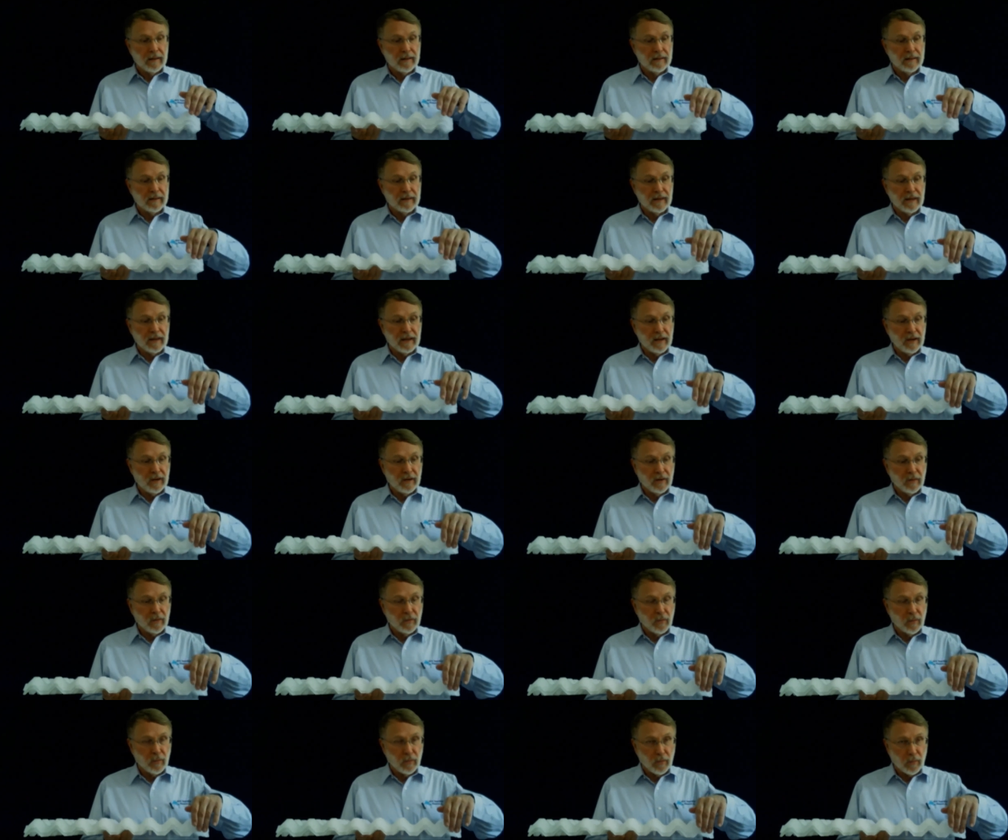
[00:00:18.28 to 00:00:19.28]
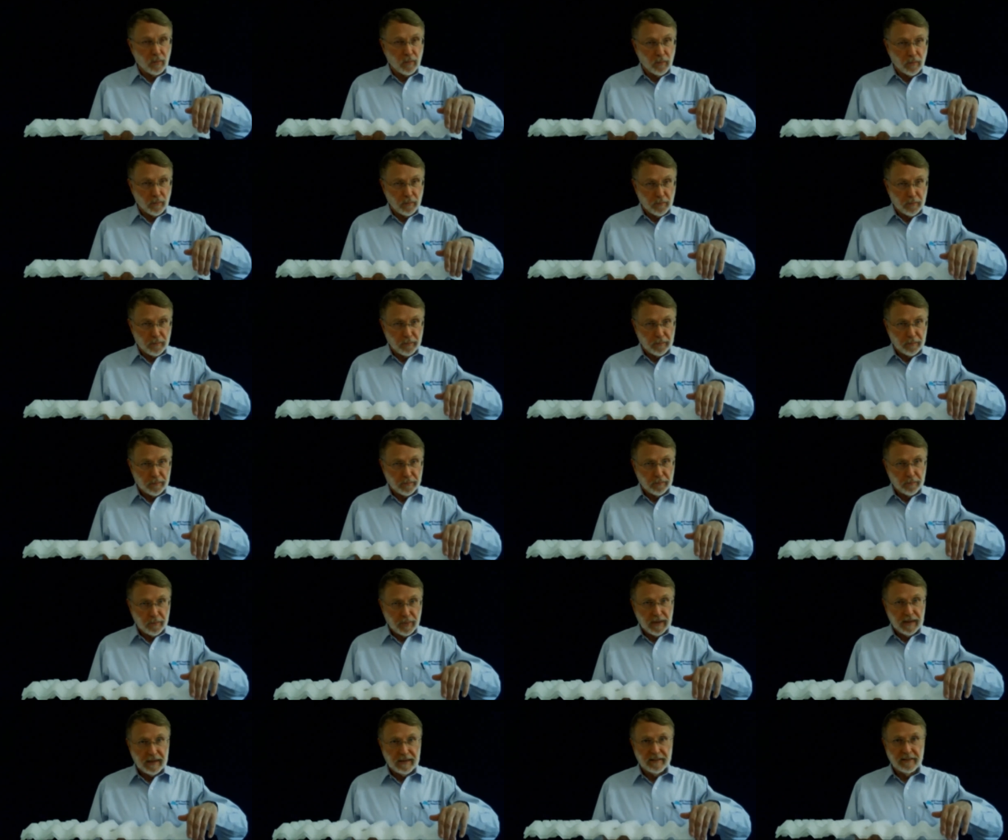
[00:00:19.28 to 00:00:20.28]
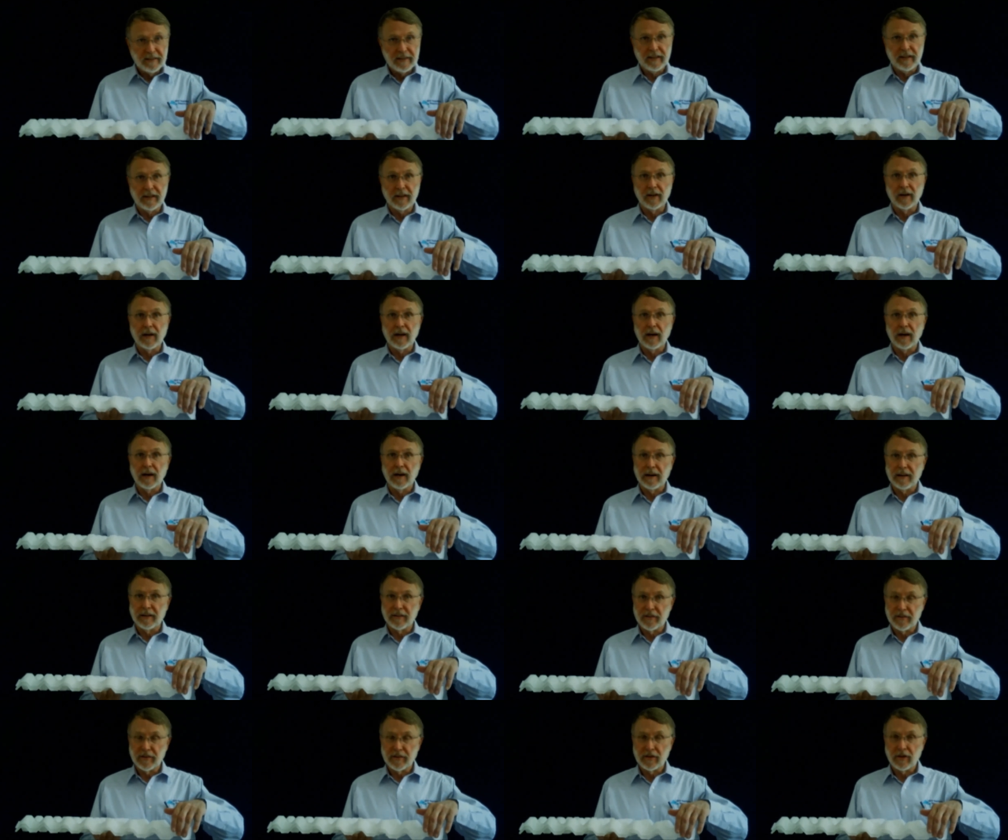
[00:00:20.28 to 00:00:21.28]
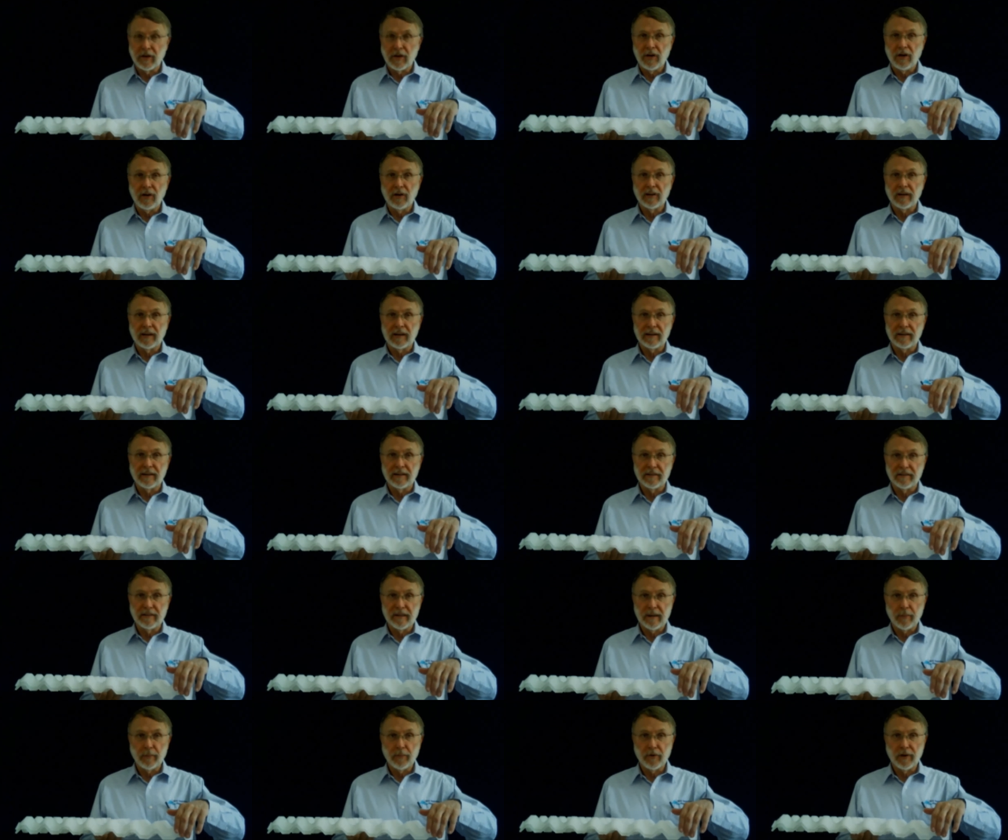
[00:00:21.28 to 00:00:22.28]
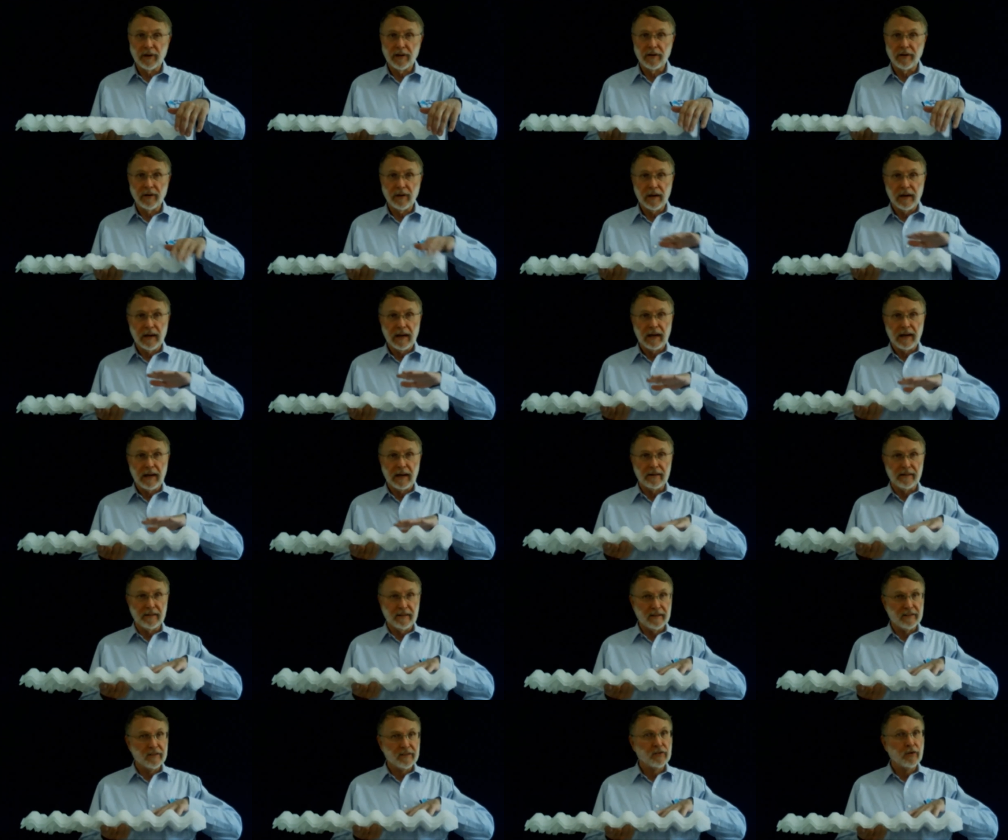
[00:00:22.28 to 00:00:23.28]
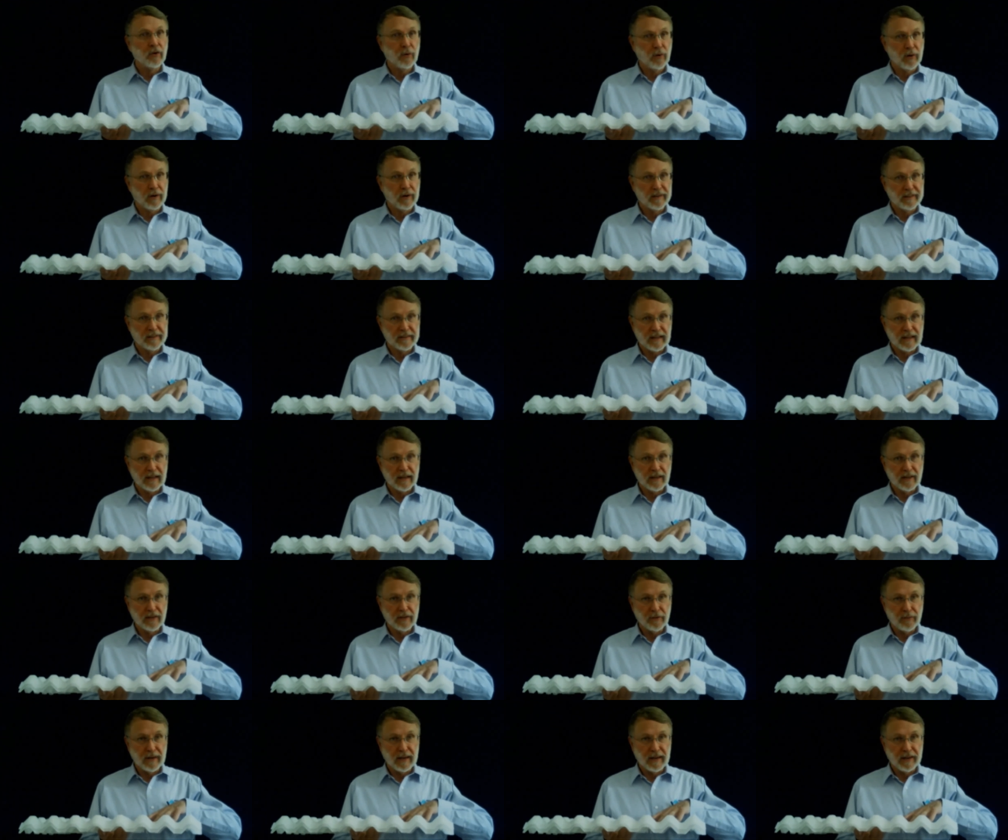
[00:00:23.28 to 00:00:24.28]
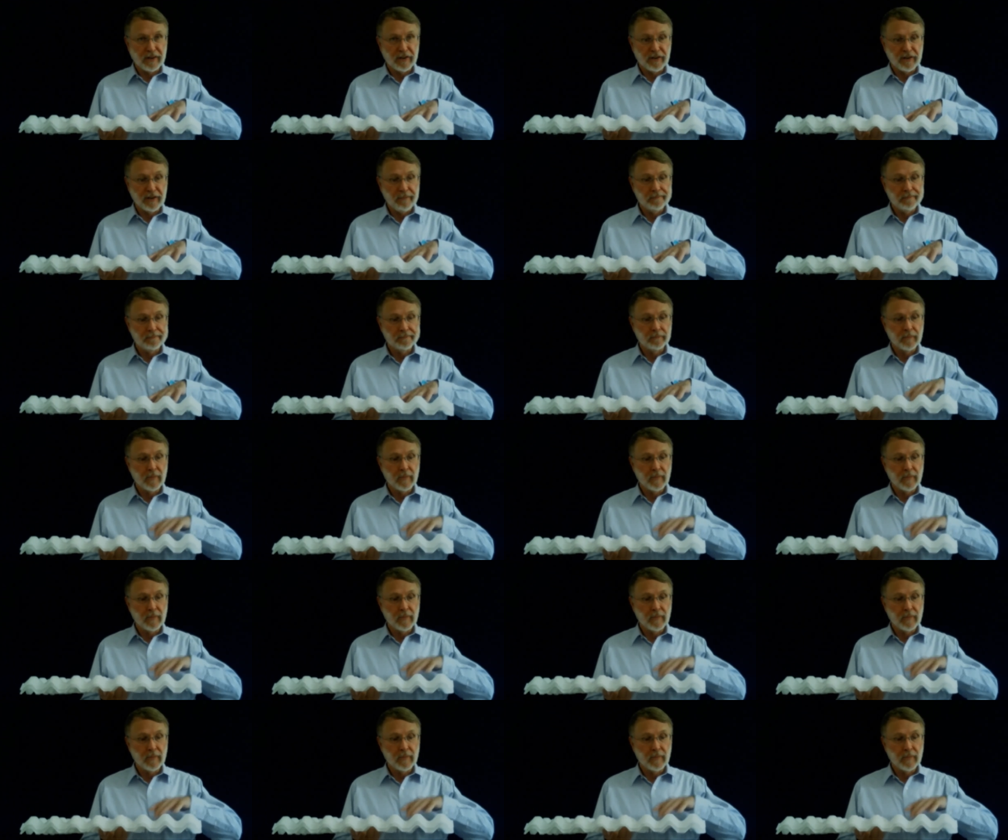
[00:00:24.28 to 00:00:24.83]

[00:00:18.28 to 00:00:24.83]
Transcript: The plates here are installed in the separator in this horizontal direction,